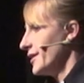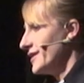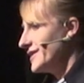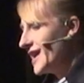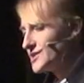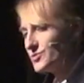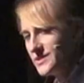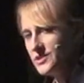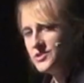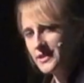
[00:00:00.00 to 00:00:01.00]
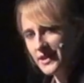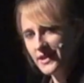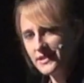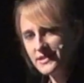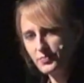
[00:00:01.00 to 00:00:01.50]
Yes, we're teaching
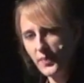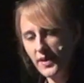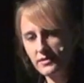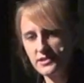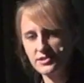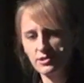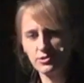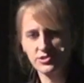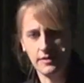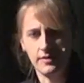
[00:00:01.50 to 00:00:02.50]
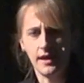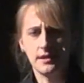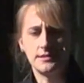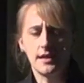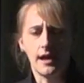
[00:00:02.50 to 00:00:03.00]
kids preparedness skills so that they
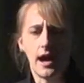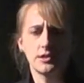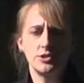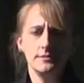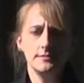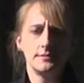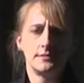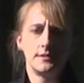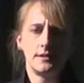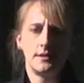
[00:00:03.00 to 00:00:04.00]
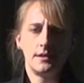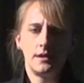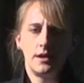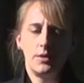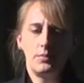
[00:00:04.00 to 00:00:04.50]
can take action,
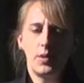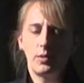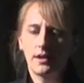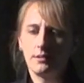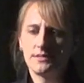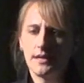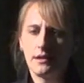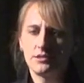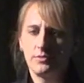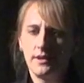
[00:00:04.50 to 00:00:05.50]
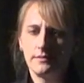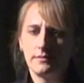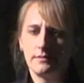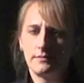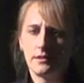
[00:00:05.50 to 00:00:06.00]
but when it comes down to
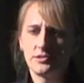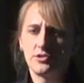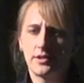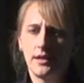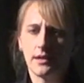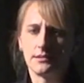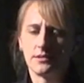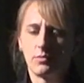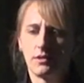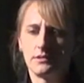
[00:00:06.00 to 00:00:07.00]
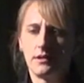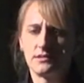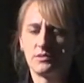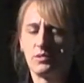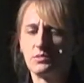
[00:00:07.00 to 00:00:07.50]
it, they're still kids and we're
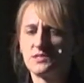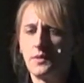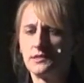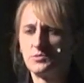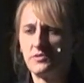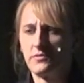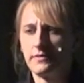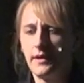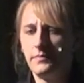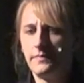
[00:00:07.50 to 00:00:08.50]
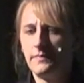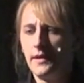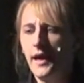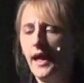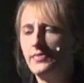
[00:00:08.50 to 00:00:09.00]
adults and we're responsible for them.
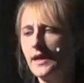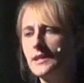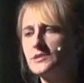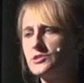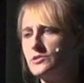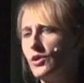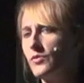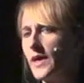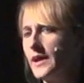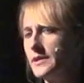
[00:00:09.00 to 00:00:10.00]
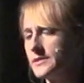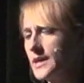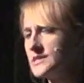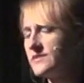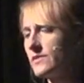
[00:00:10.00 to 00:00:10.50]
And they need to know that in
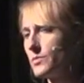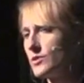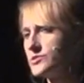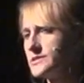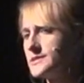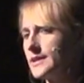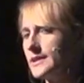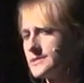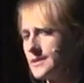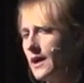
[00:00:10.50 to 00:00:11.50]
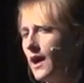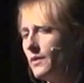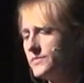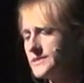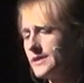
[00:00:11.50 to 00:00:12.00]
case of an emergency, it's not
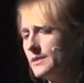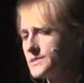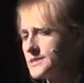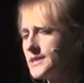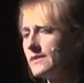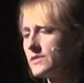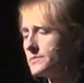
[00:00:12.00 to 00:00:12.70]
up to them to save